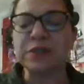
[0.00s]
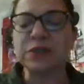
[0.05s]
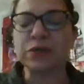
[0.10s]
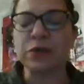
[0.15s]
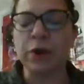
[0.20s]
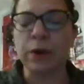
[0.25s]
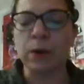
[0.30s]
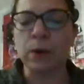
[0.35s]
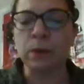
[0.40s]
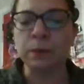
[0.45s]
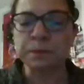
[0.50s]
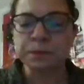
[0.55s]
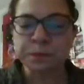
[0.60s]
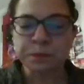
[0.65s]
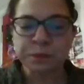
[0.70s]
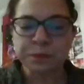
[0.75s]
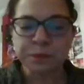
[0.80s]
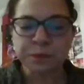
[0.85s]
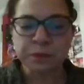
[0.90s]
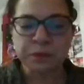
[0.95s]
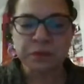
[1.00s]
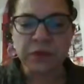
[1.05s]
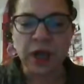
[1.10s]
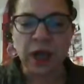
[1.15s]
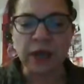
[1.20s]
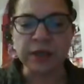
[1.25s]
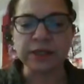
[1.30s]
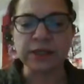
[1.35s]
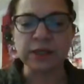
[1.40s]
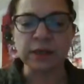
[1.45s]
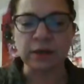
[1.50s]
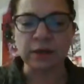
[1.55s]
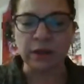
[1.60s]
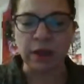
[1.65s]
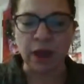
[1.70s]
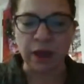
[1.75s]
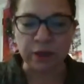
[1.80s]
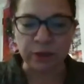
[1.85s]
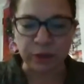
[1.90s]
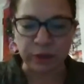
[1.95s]
So I did a
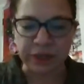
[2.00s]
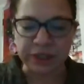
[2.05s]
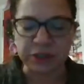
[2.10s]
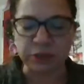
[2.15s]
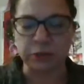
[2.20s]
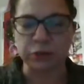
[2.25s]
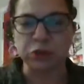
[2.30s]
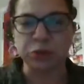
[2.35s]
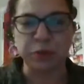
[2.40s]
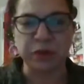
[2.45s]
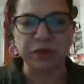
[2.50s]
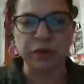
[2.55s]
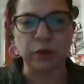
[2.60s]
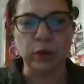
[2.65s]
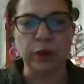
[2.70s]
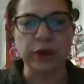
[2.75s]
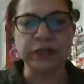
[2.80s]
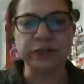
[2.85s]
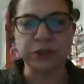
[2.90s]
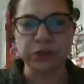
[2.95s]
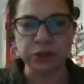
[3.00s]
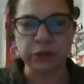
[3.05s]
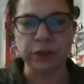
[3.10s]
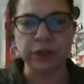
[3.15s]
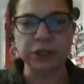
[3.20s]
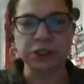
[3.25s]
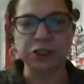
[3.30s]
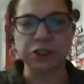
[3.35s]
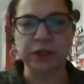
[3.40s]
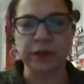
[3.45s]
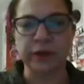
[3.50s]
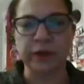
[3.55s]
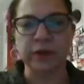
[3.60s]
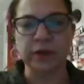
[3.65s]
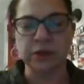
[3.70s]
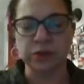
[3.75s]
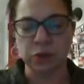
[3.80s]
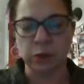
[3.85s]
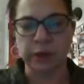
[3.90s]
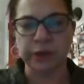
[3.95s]
lot of research before I started sharing
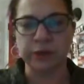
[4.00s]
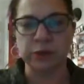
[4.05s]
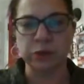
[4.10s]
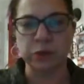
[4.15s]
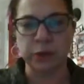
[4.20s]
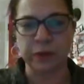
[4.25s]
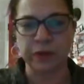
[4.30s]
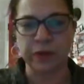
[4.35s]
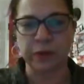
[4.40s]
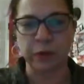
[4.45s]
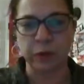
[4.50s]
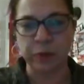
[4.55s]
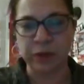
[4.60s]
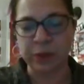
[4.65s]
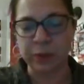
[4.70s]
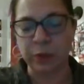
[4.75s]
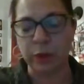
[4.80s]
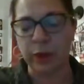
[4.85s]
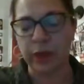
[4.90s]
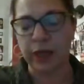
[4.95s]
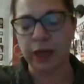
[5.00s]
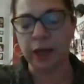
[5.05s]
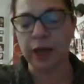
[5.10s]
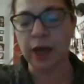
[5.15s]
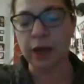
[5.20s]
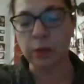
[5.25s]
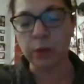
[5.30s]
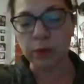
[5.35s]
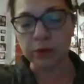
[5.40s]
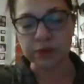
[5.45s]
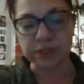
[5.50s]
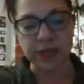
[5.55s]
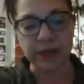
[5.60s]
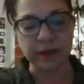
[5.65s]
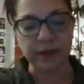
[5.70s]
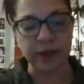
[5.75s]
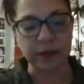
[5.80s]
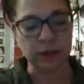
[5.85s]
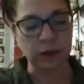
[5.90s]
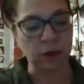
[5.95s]
these oils with other people. And I will say
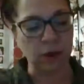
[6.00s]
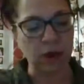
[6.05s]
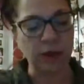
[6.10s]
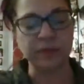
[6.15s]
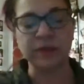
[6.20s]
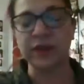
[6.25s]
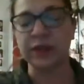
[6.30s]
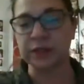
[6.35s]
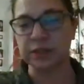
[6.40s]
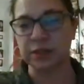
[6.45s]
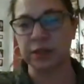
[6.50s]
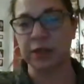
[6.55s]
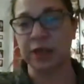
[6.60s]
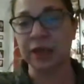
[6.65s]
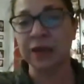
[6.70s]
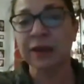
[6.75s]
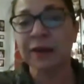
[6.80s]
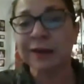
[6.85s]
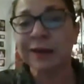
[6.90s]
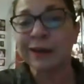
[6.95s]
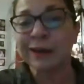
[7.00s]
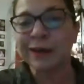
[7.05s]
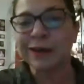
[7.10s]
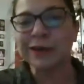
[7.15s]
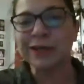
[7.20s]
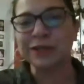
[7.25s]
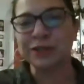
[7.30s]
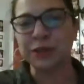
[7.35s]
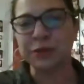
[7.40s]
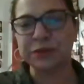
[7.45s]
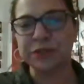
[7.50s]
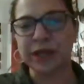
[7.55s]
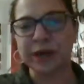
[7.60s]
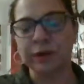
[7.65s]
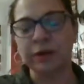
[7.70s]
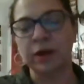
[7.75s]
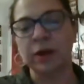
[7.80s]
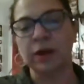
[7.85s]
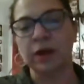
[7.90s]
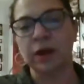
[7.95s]
that obviously
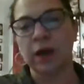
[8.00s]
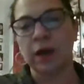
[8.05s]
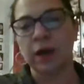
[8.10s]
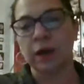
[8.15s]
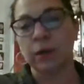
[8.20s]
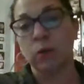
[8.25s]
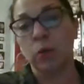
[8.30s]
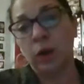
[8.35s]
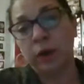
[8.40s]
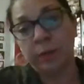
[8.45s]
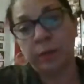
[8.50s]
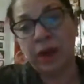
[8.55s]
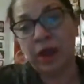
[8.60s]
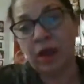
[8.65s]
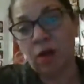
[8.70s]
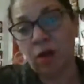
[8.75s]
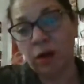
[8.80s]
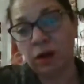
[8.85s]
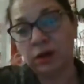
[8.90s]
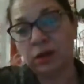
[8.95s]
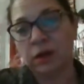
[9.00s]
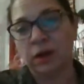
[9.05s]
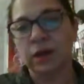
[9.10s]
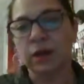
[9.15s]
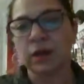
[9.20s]
doTERRA won my heart.